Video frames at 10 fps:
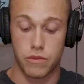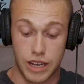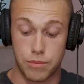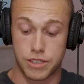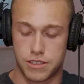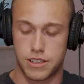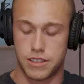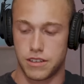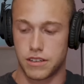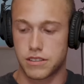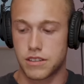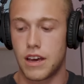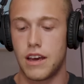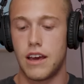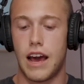of Labor Statistics,
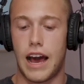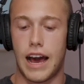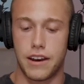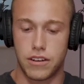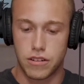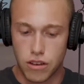and